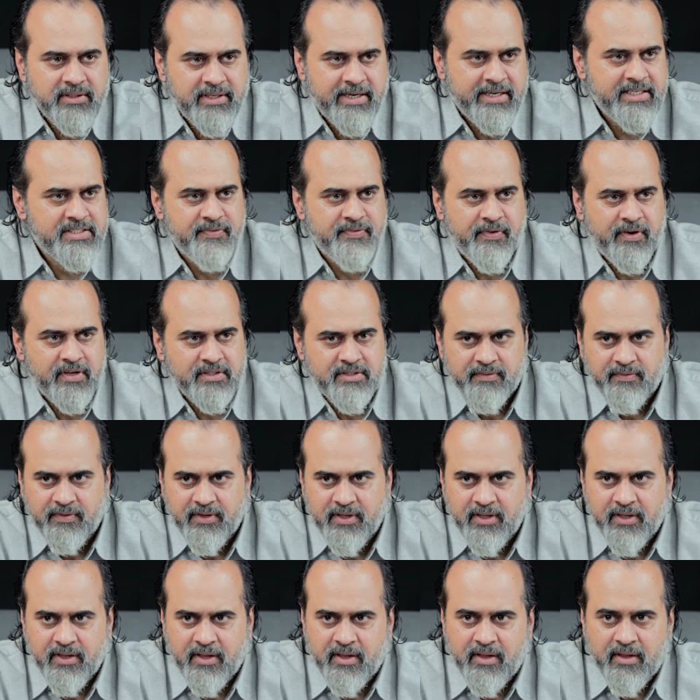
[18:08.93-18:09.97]
That is
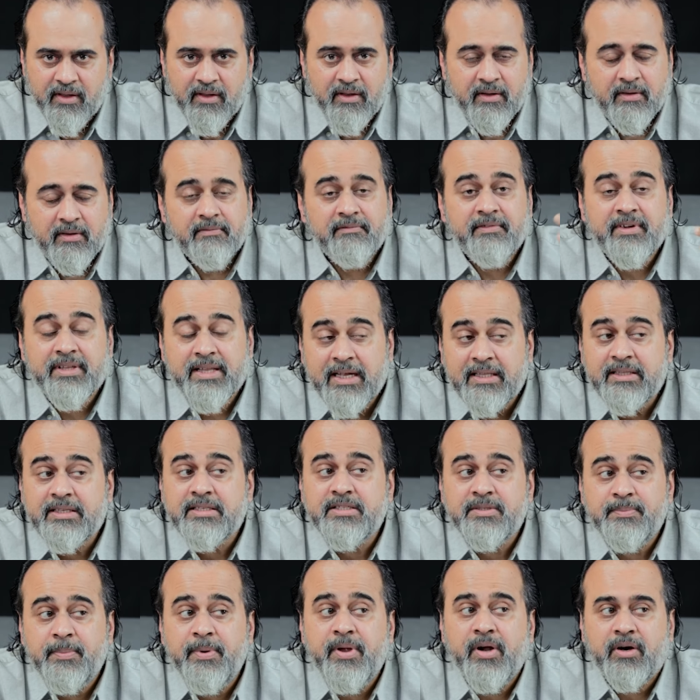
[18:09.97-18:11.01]
philosophy.
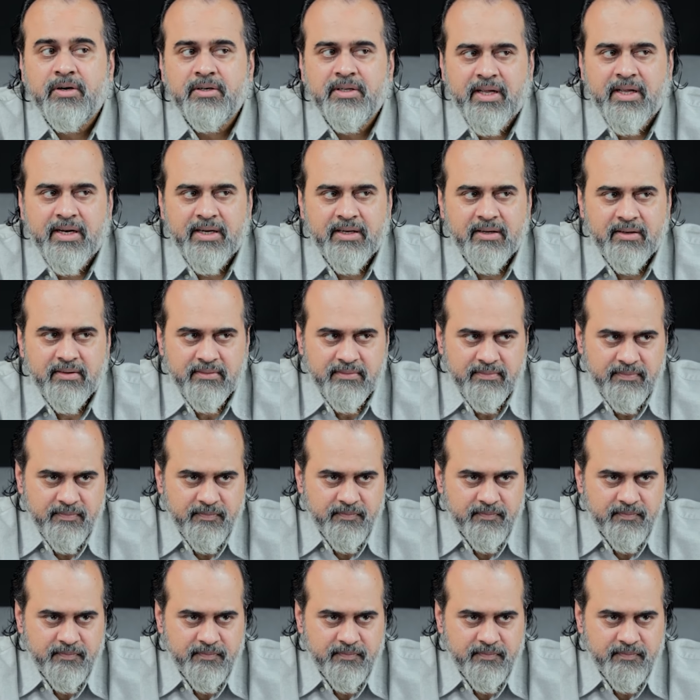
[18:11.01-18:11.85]
Vedanta is beyond that.